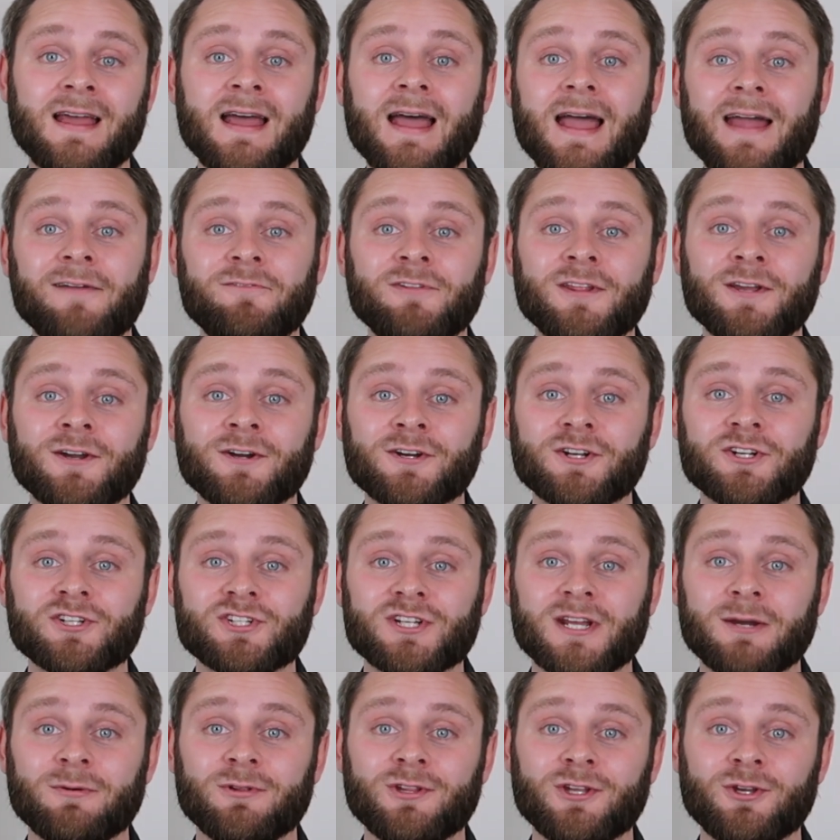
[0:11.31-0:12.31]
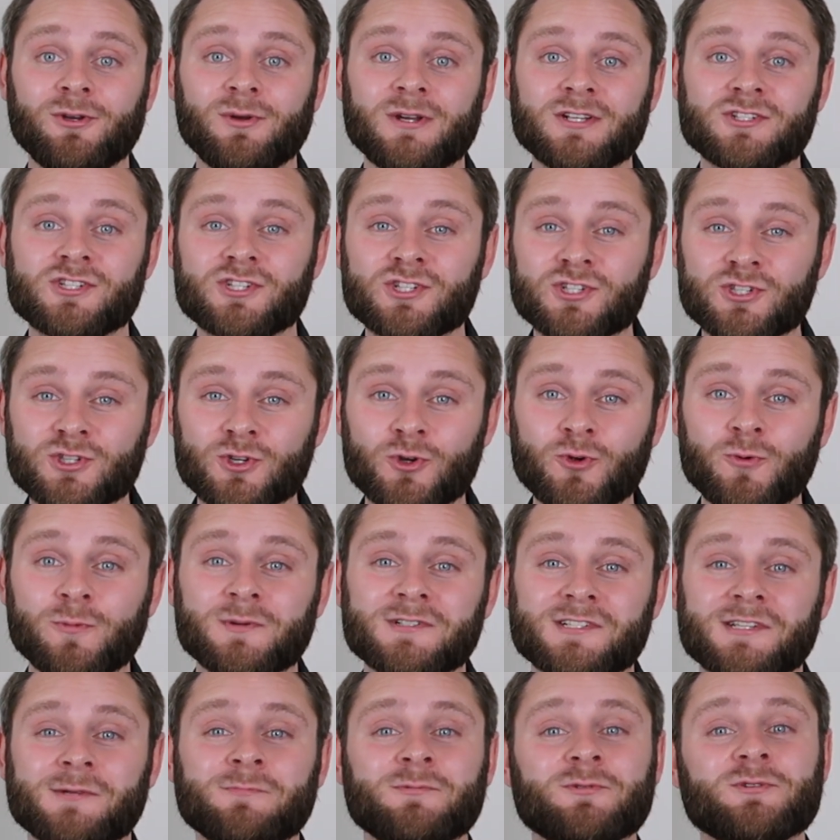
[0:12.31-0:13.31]
Everything I'm going to share with you is super
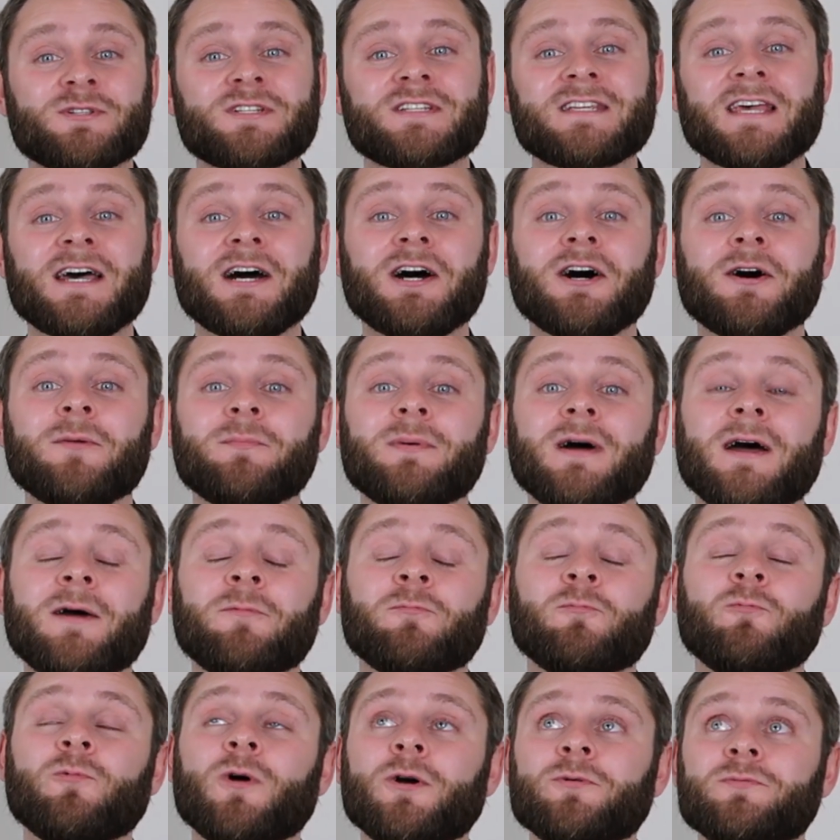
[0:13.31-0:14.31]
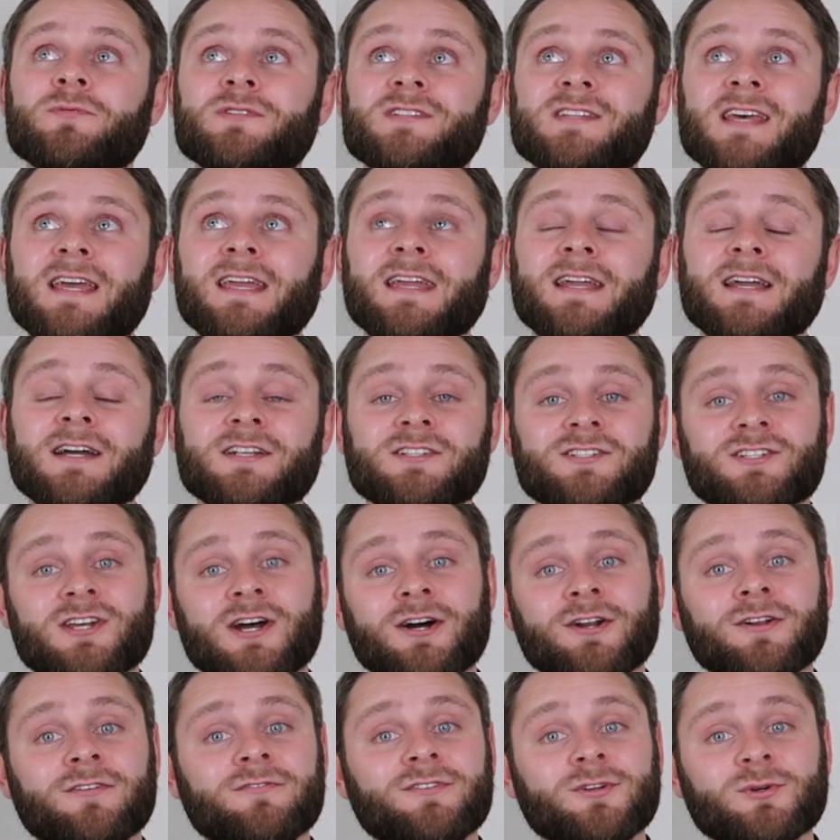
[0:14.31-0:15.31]
simple to set up and won't take a
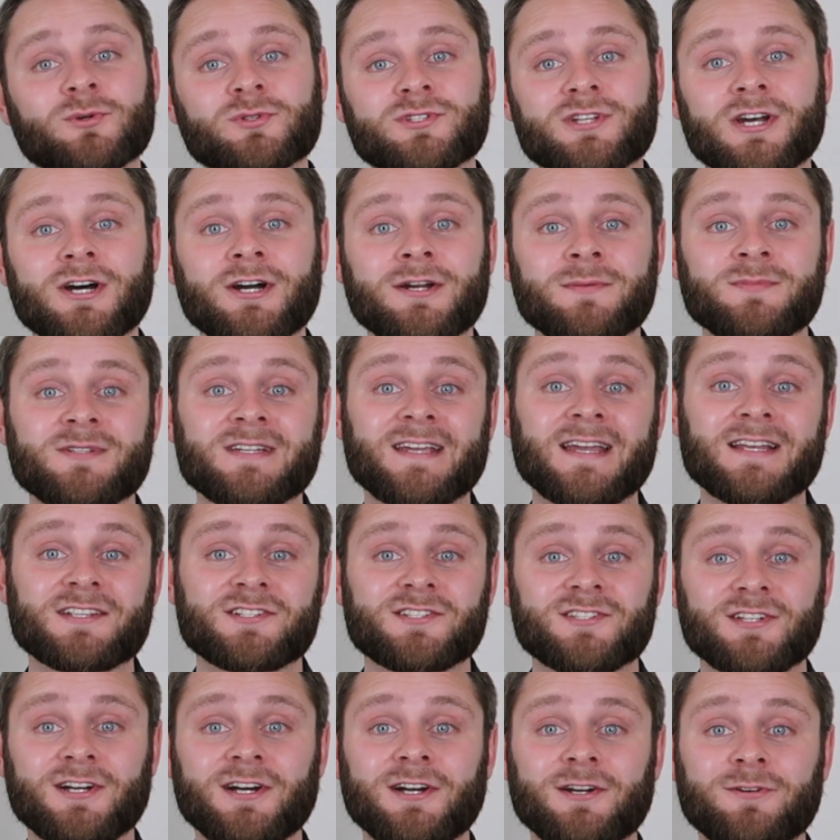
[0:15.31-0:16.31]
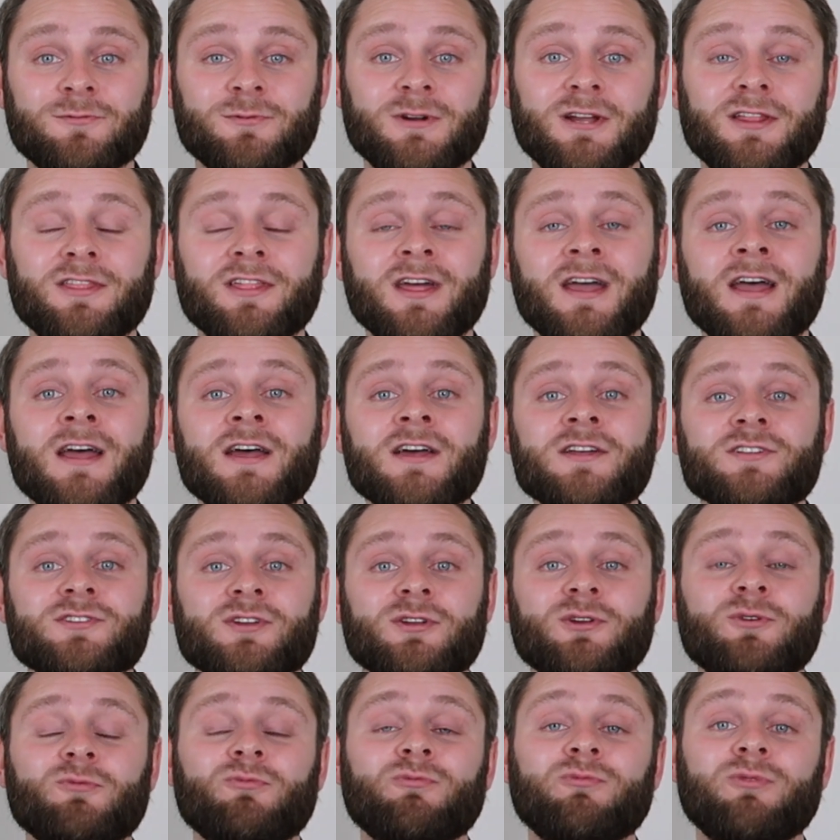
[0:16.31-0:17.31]
ton of your time to get started with, so
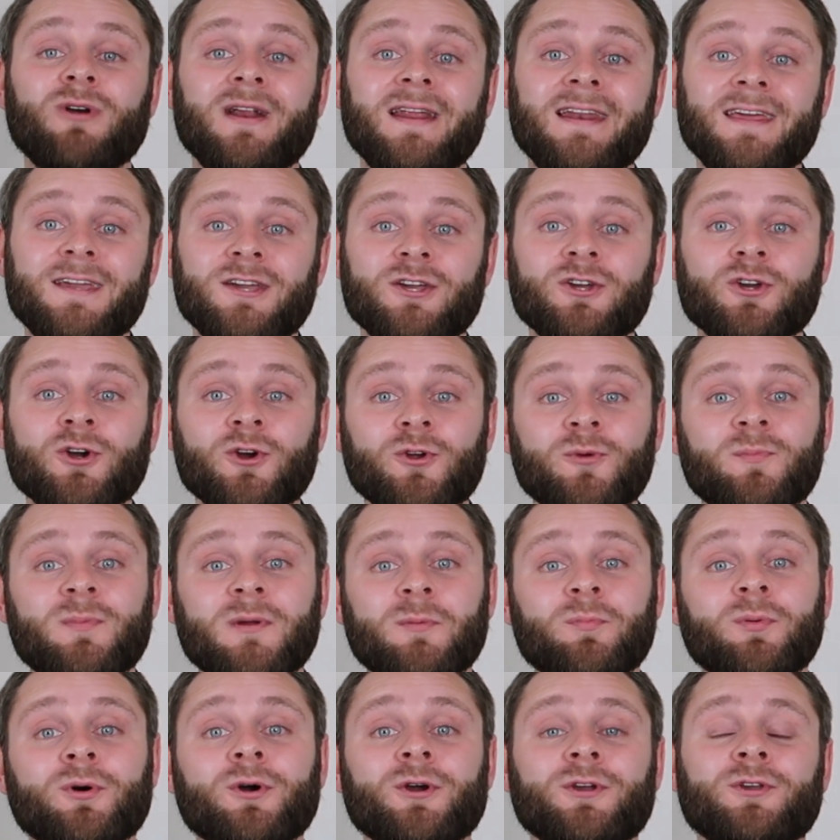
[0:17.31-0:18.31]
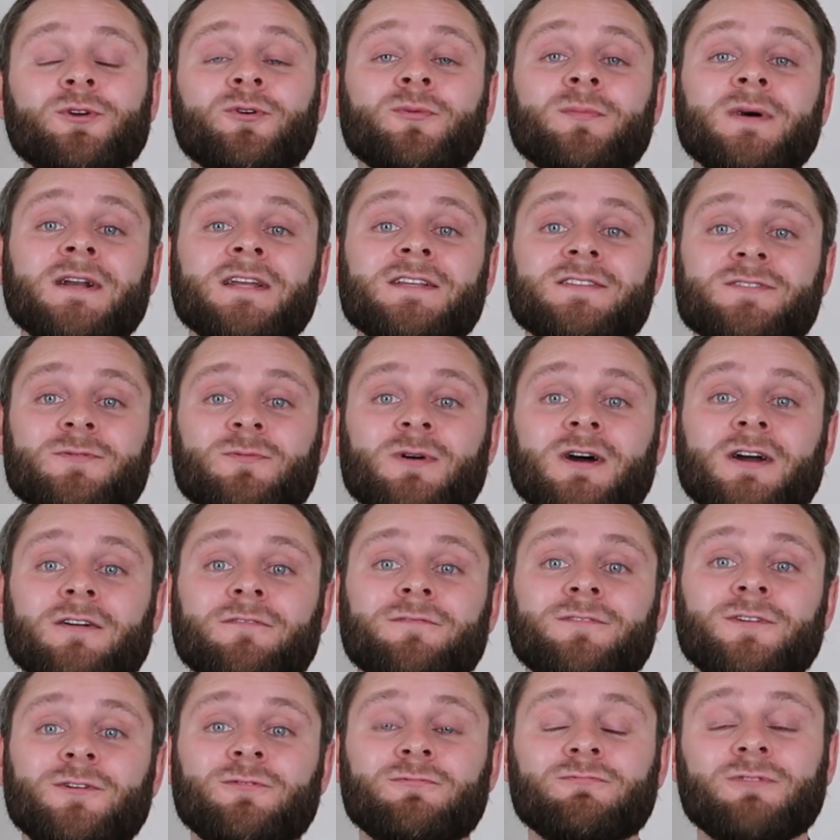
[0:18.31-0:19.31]
you really could be putting your money to work
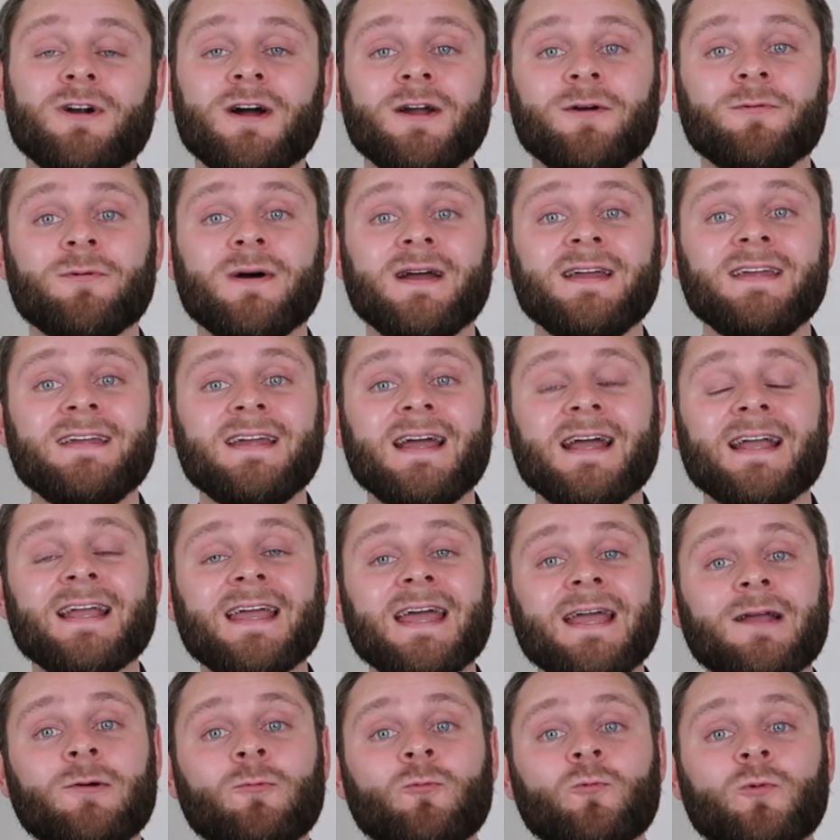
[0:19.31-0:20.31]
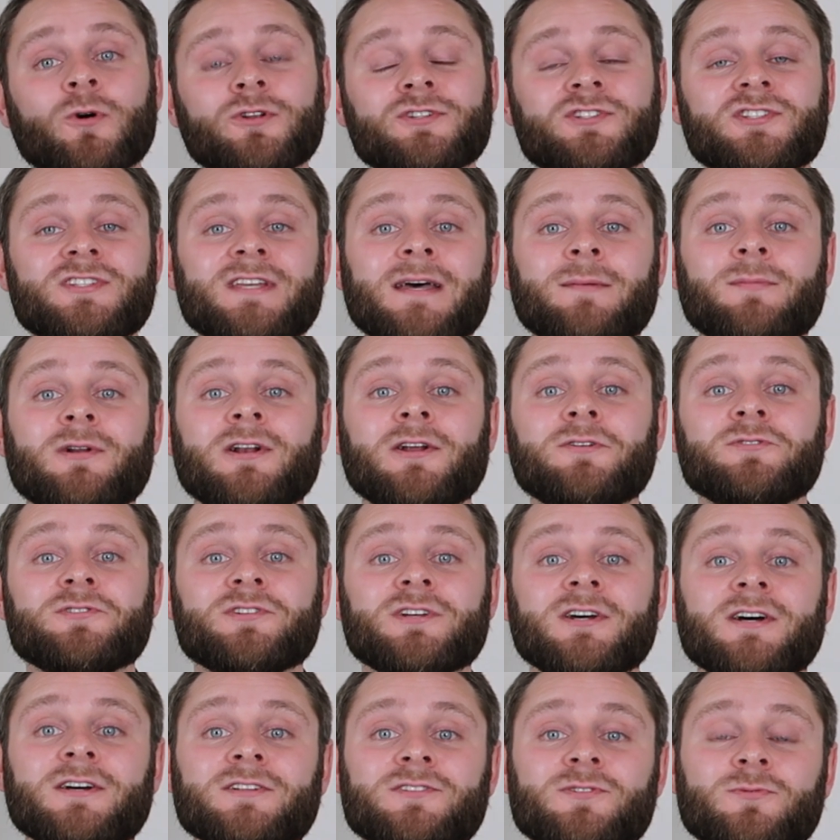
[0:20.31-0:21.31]
for you right away and getting one step
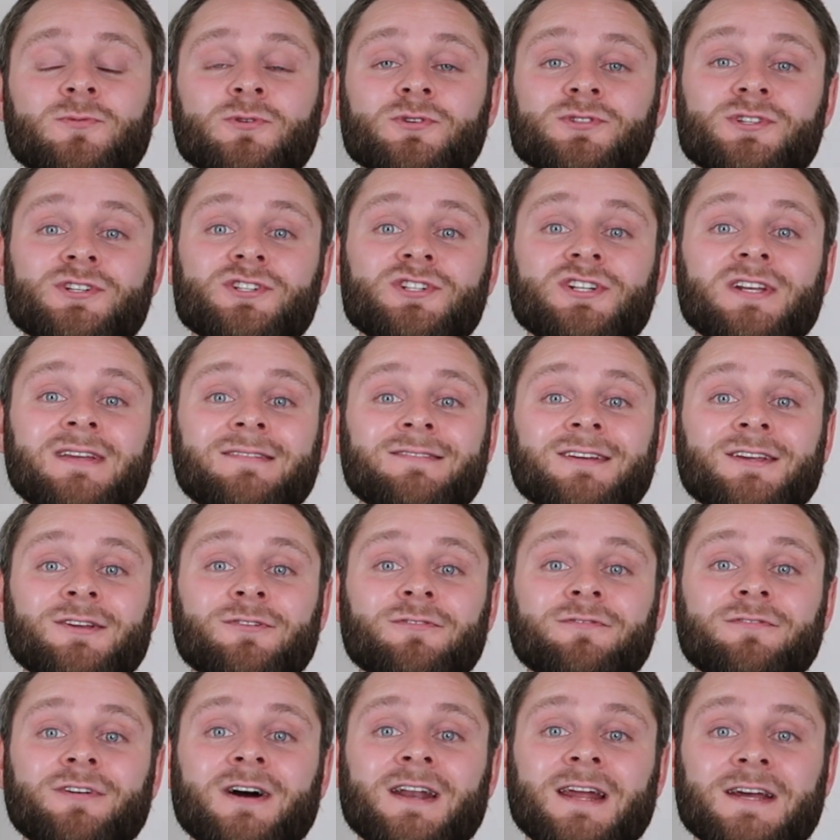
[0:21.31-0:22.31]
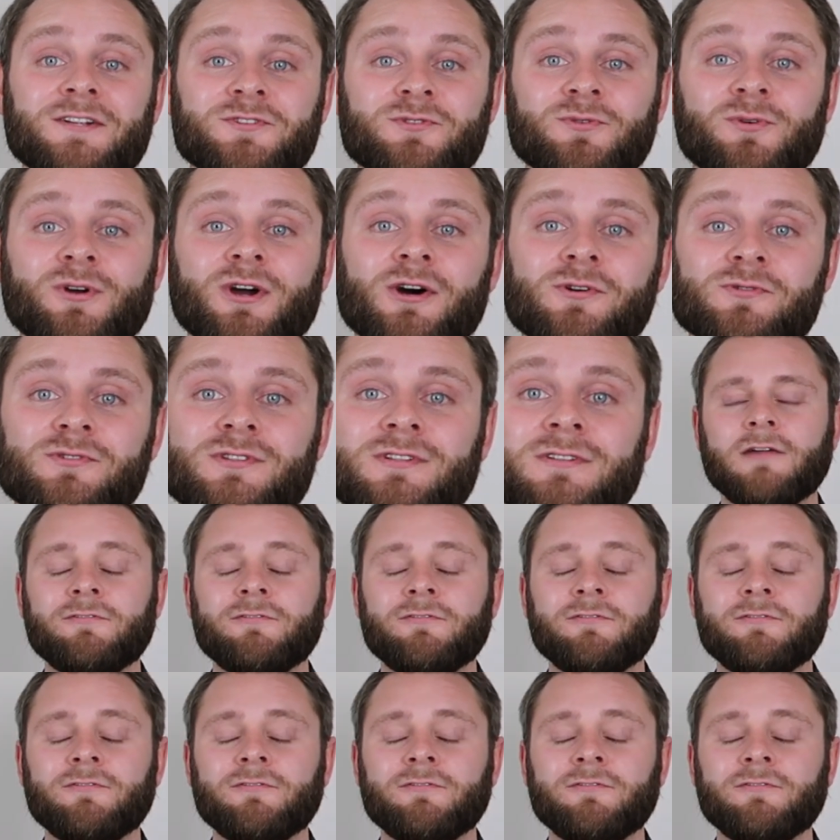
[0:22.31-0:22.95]
closer towards achieving your financial goals.